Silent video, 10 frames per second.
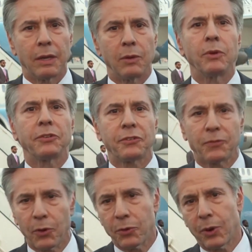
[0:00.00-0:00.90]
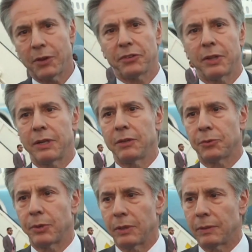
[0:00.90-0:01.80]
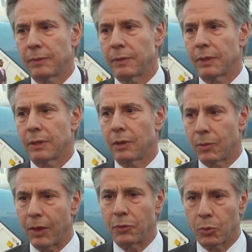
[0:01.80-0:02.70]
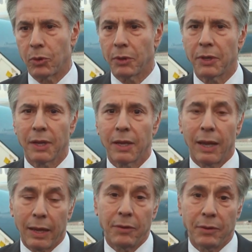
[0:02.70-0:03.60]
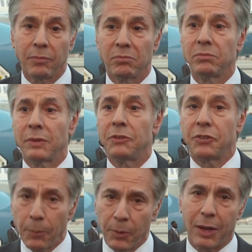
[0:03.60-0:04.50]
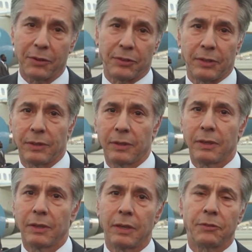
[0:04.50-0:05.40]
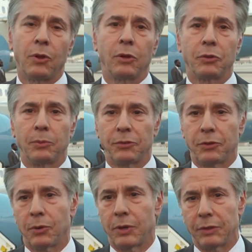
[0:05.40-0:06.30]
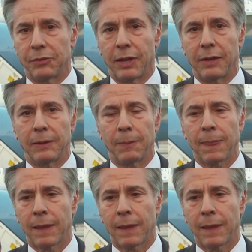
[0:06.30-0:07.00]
It risks further isolating Israel around the world and jeopardizing its long-term security and standing.